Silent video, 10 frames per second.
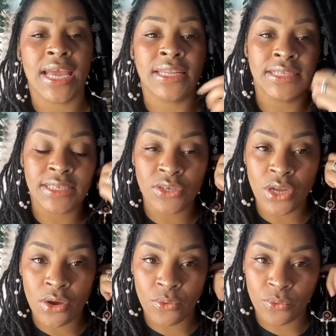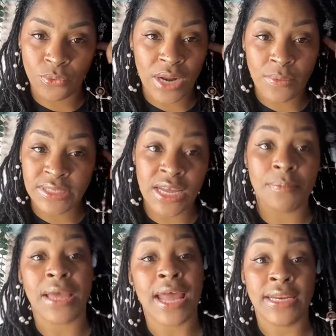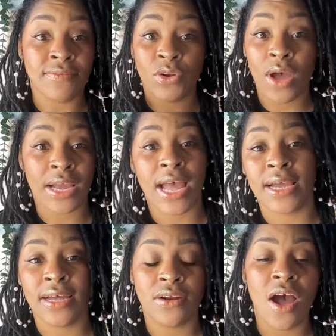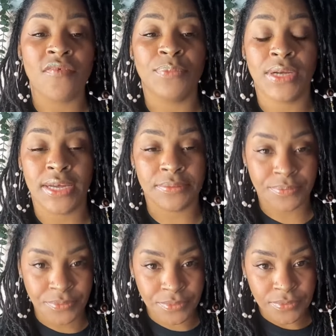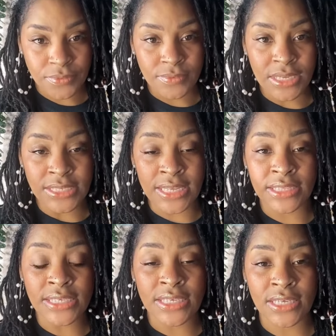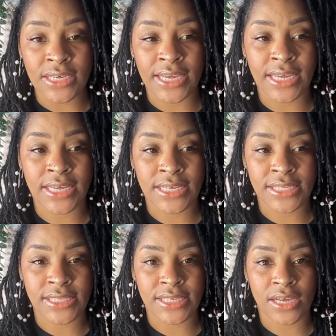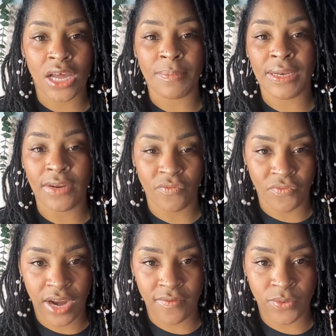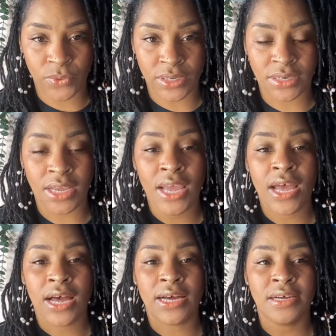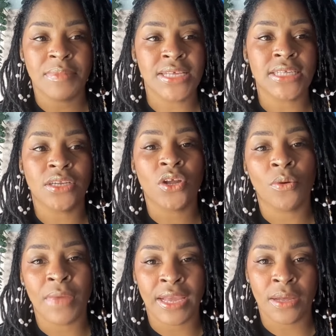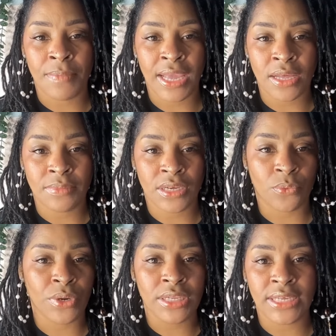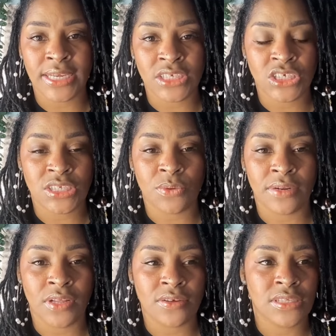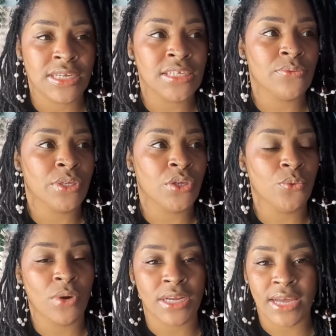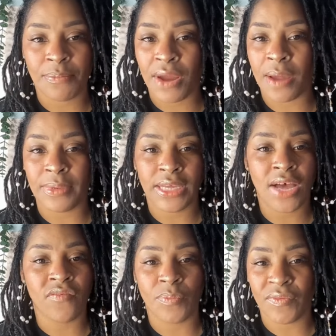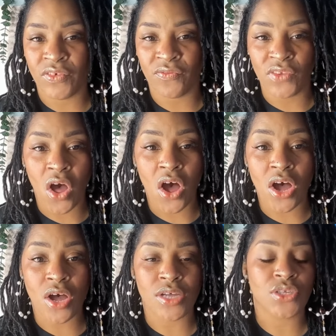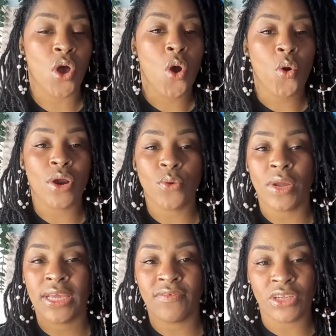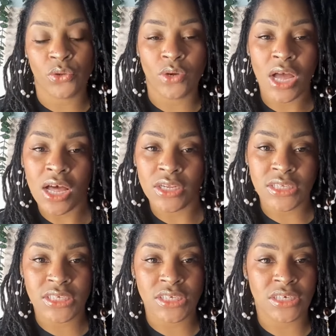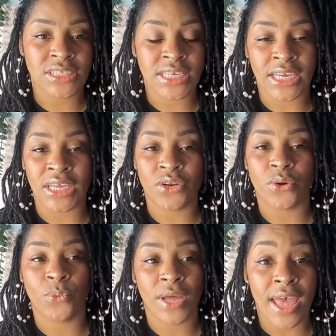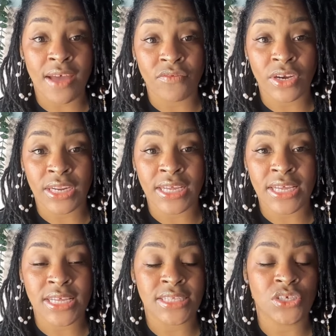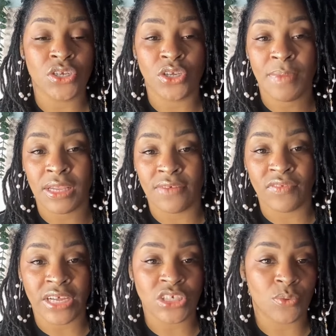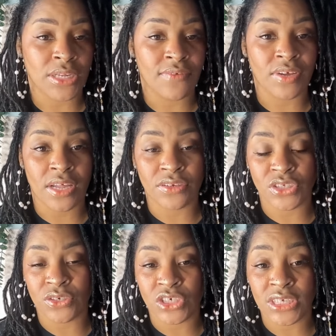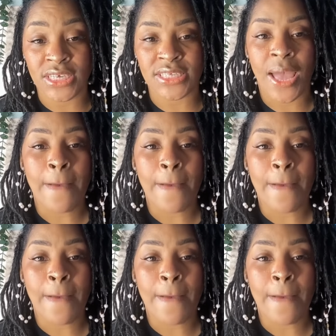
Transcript: And you know, what I was saying, I didn't even know I got cut off, but is that this look is going to be different for everyone. It's a no makeup look. Really, it's just one of those things when you want to probably cover up a few flaws, or you want to give a little color to your skin, or whatever it is. You know, you may look flush, you want to give a color to your cheeks.